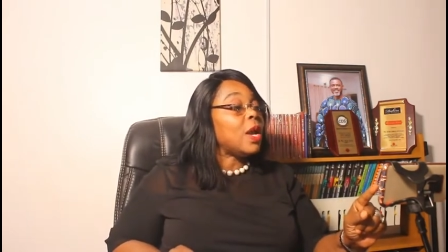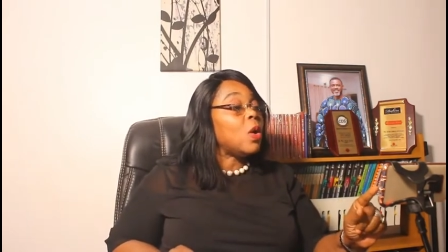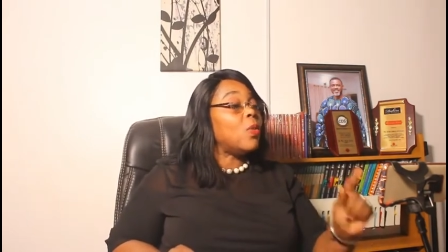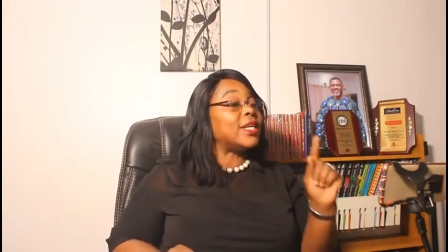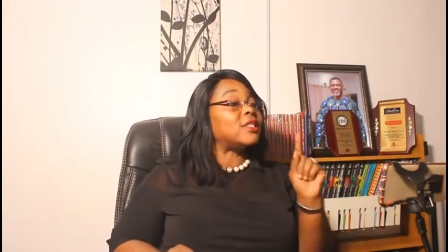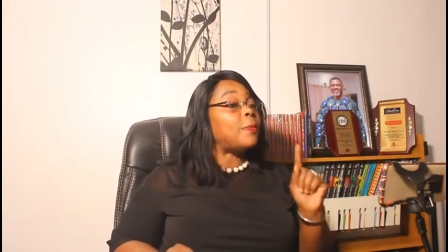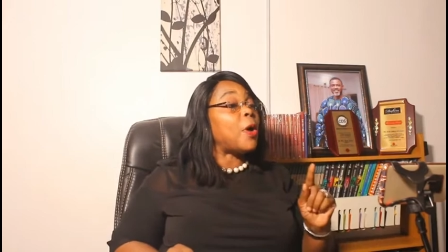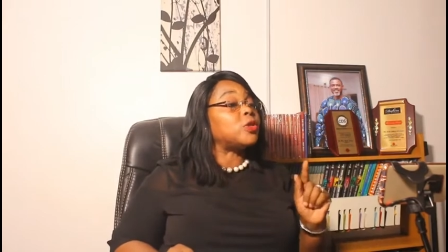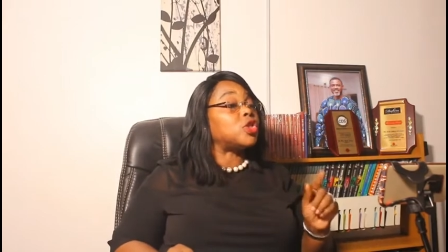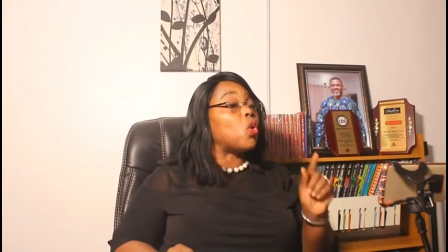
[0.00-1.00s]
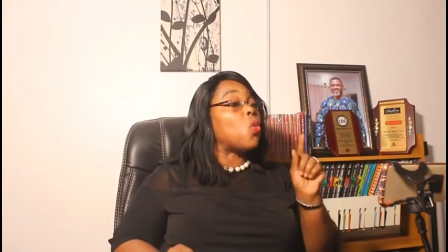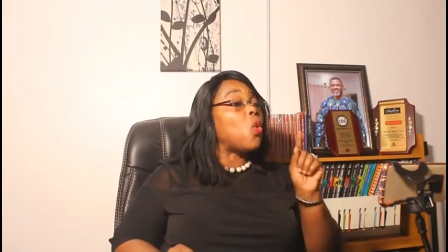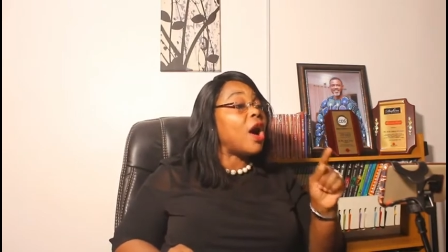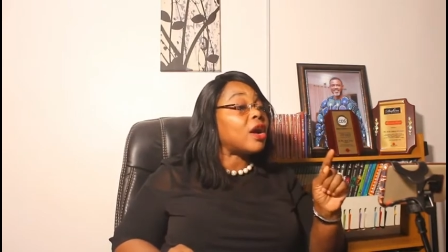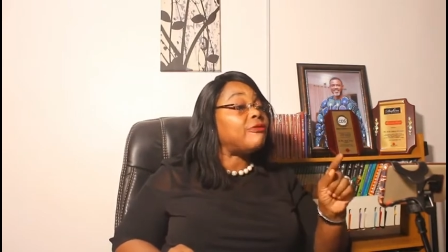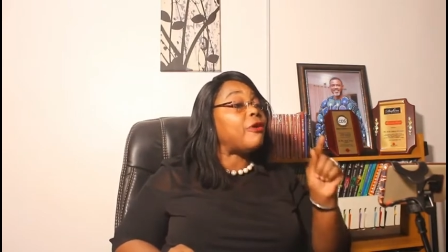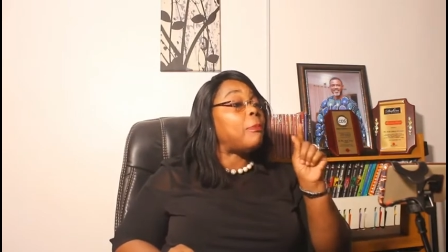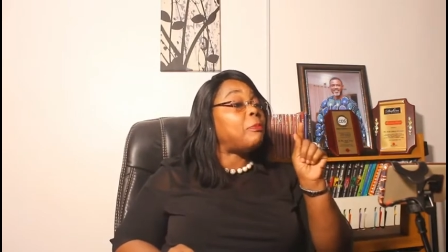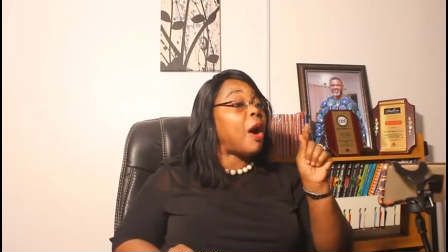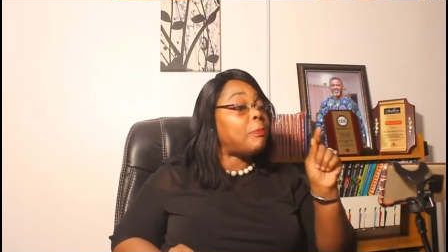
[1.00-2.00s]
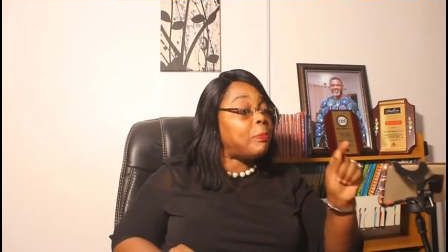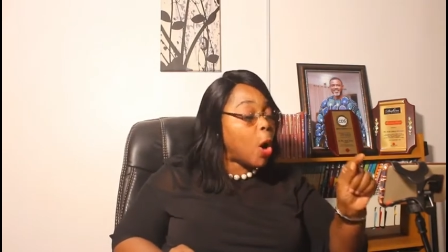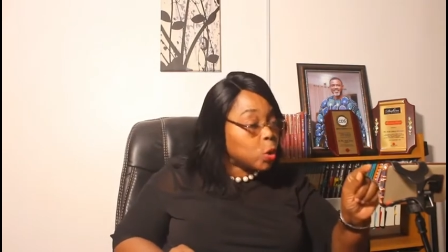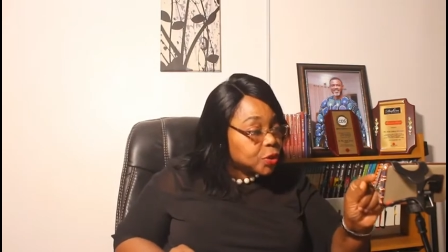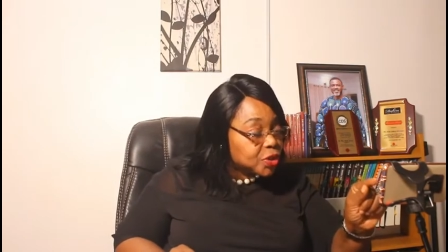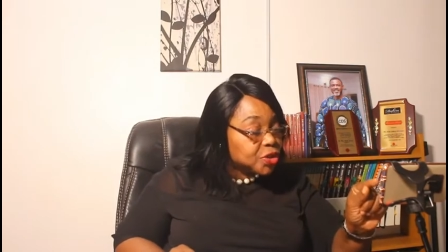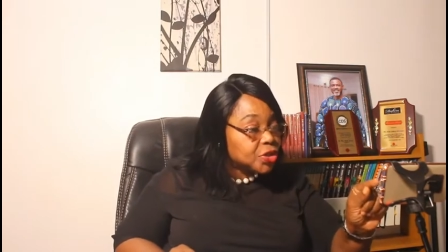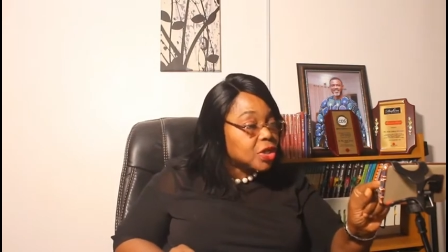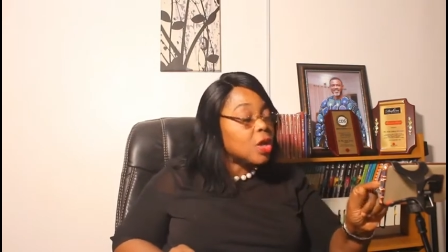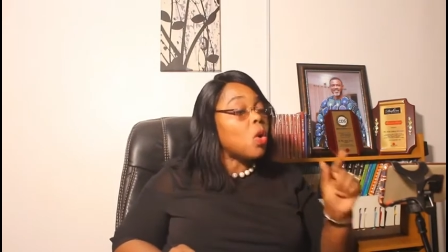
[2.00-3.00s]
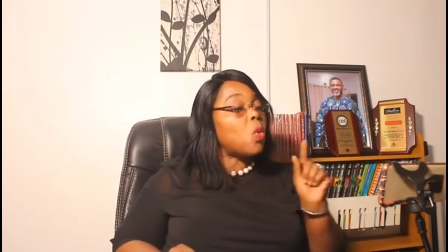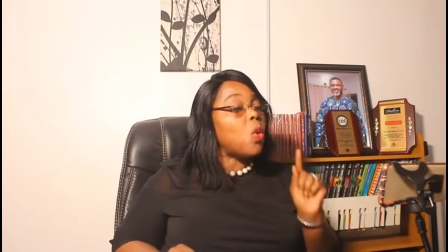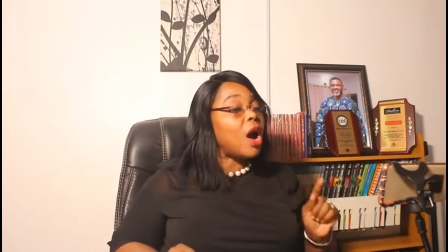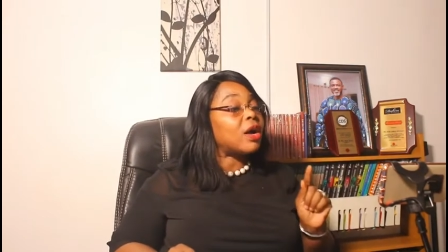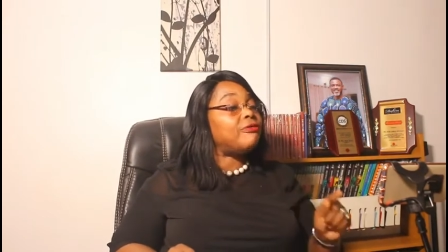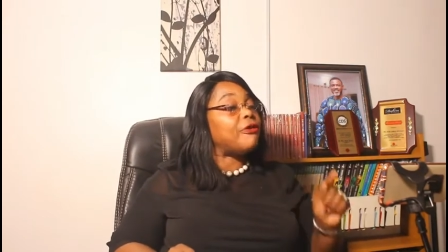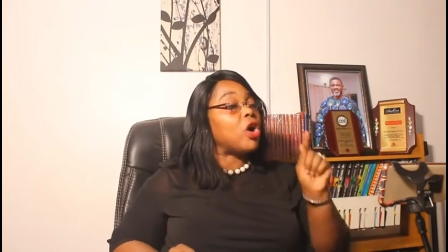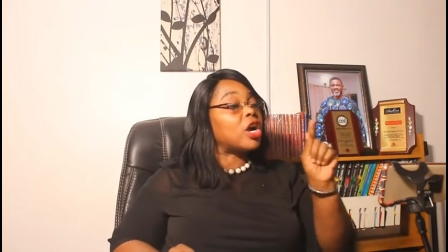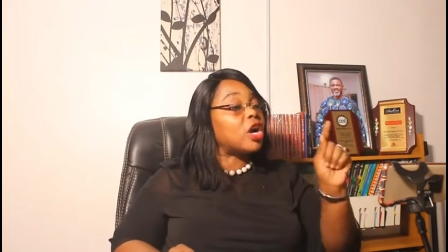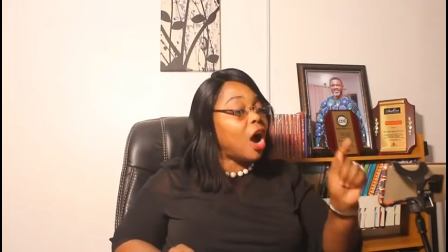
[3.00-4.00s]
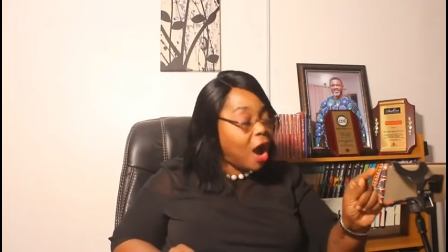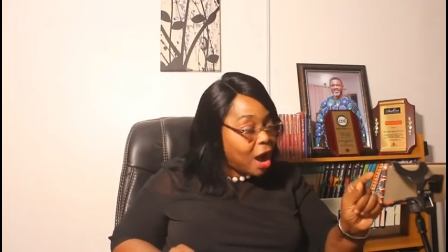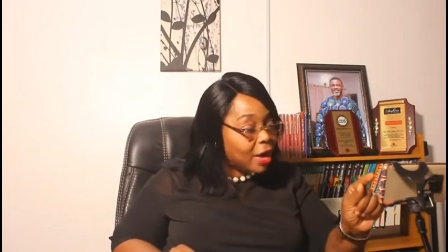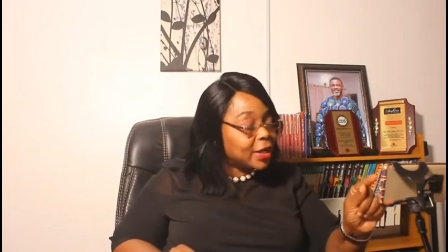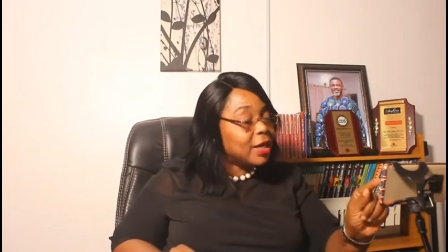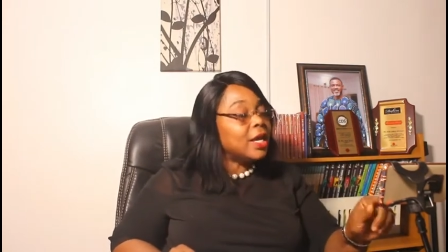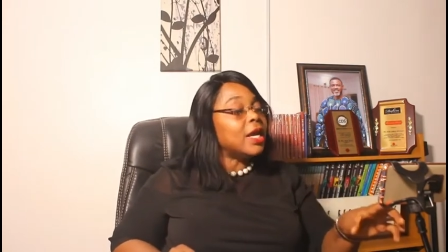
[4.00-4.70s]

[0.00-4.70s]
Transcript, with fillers: We're supposed to work for purpose Work for God.